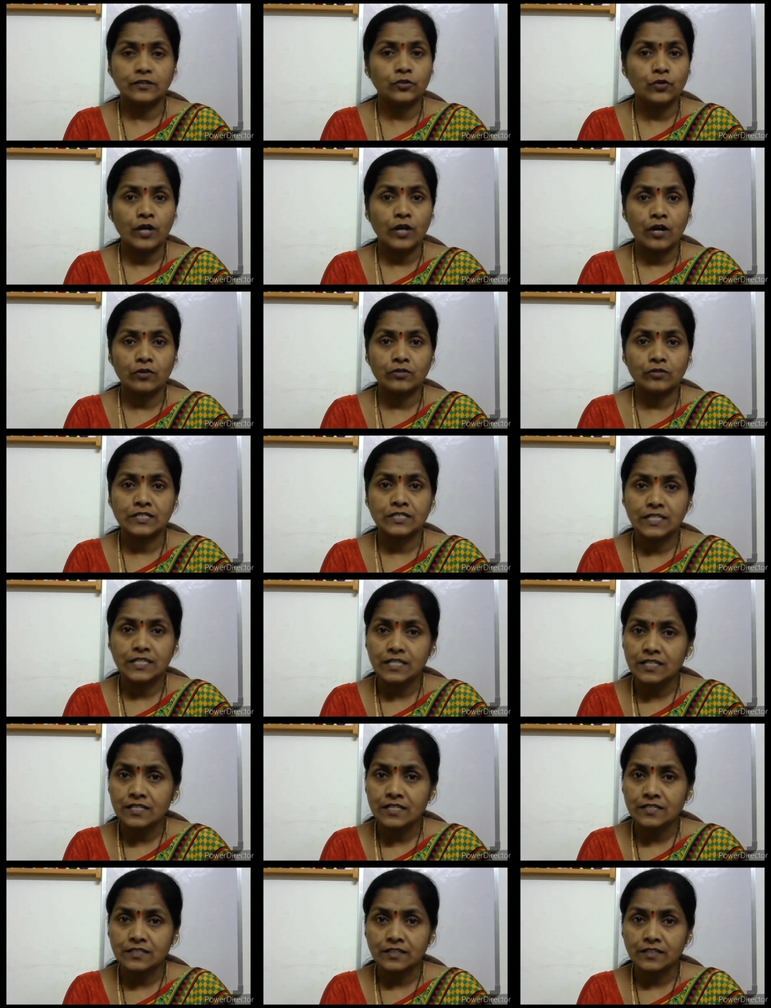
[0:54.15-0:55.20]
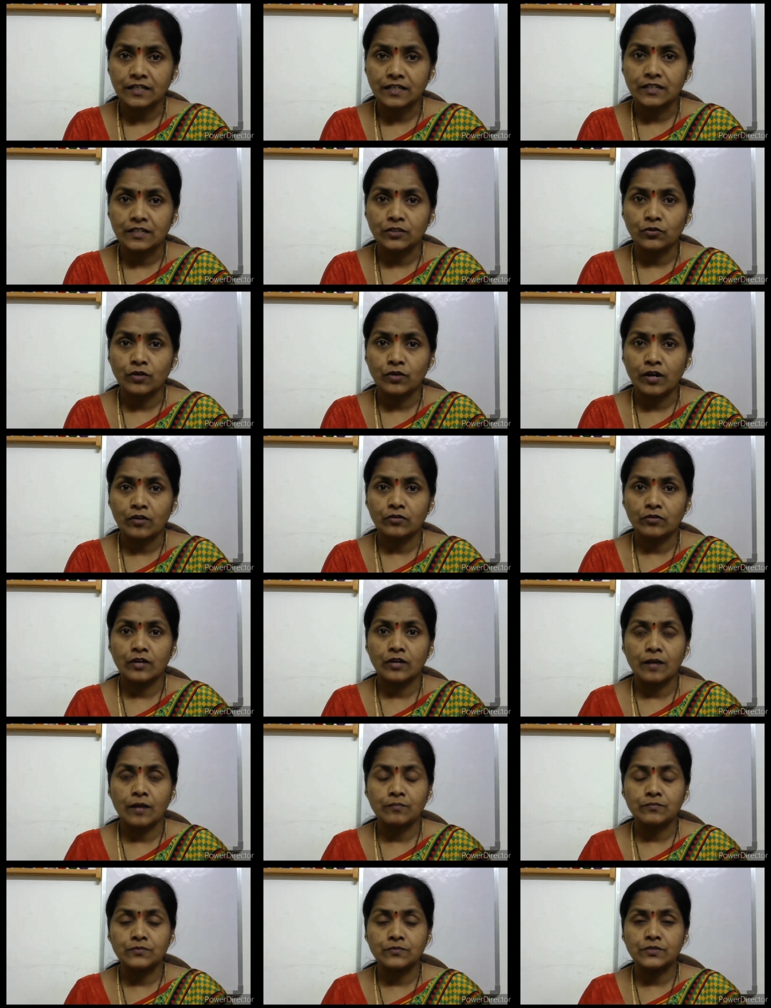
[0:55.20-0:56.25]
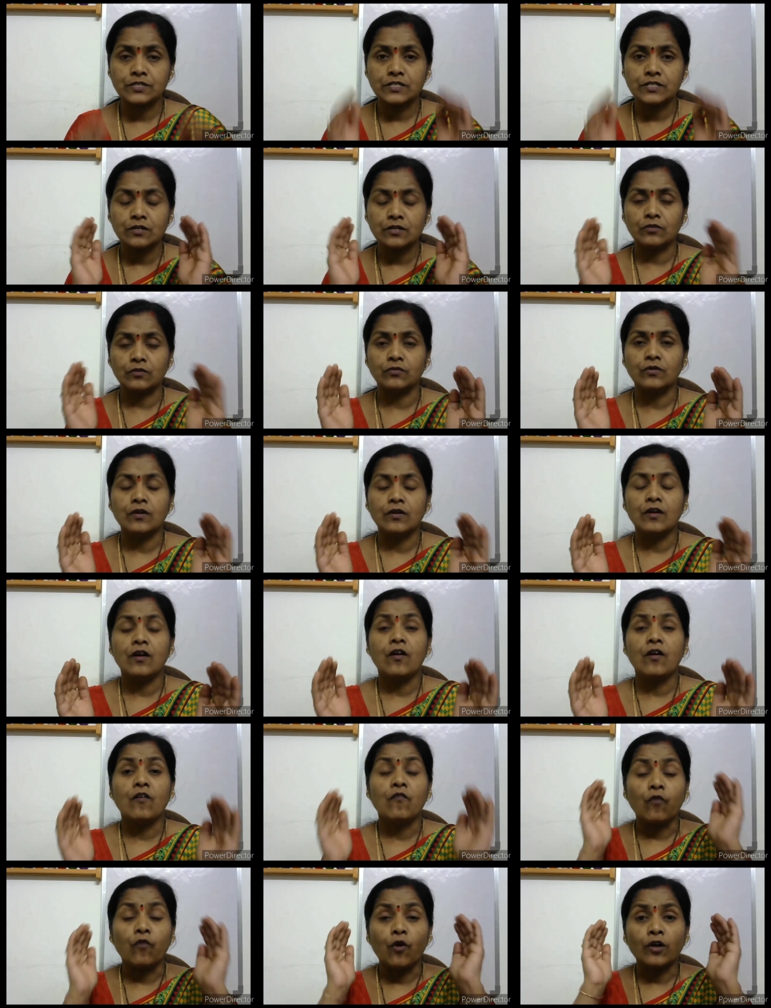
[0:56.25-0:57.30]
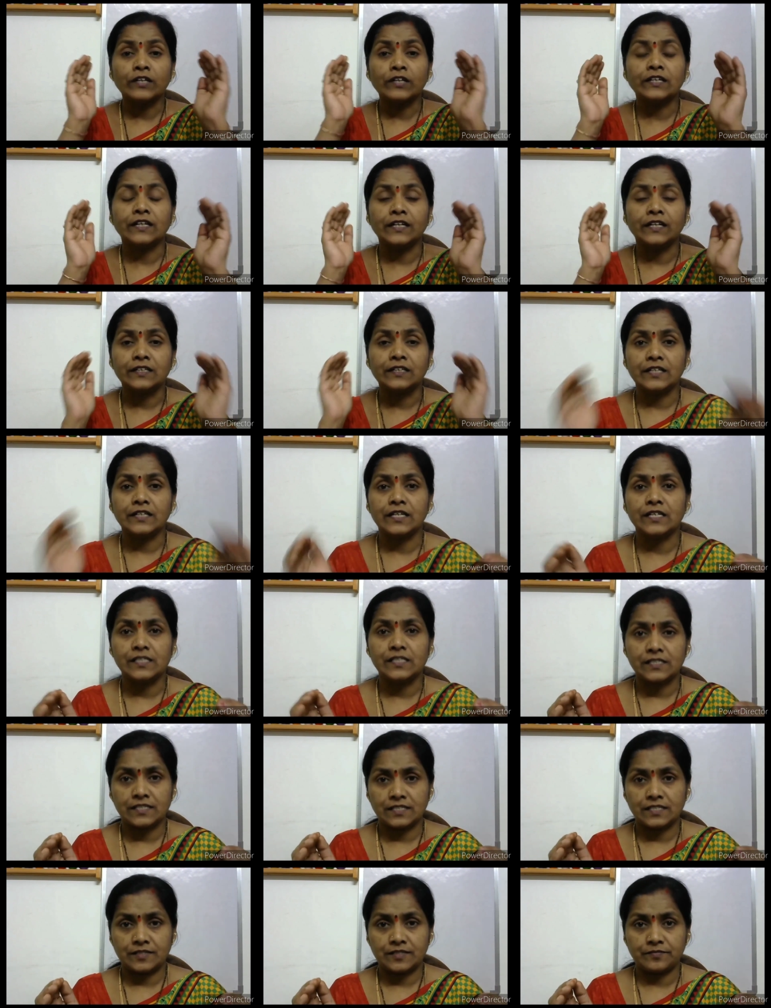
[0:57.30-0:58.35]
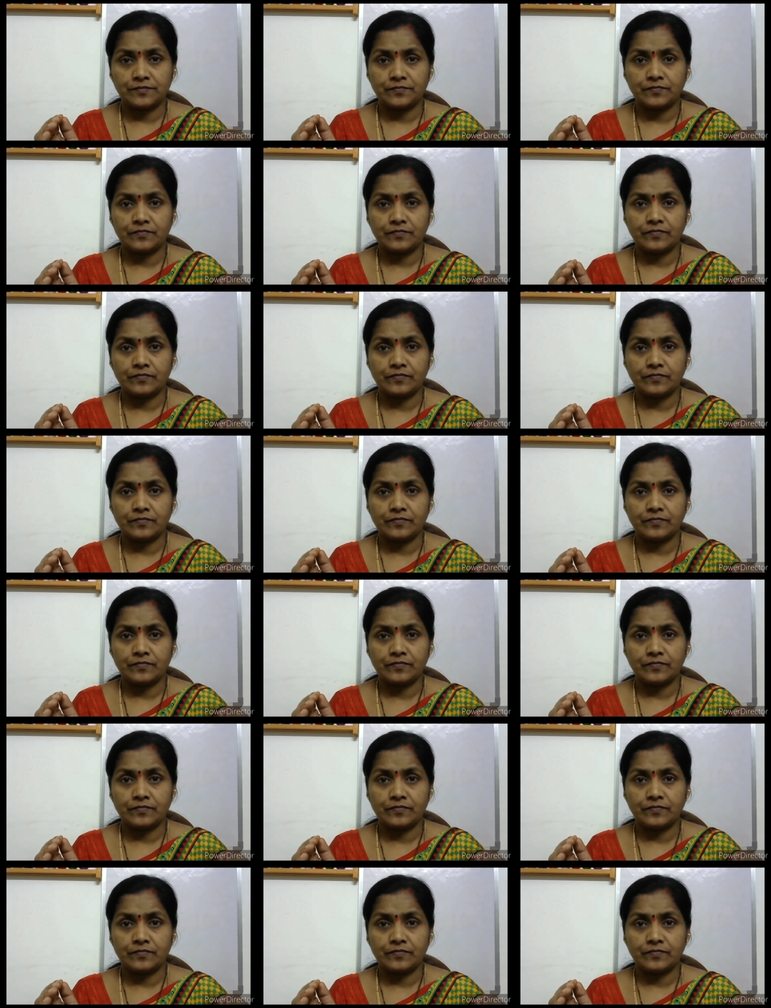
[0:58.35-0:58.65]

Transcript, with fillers: You have to see the screen. You have to observe what it is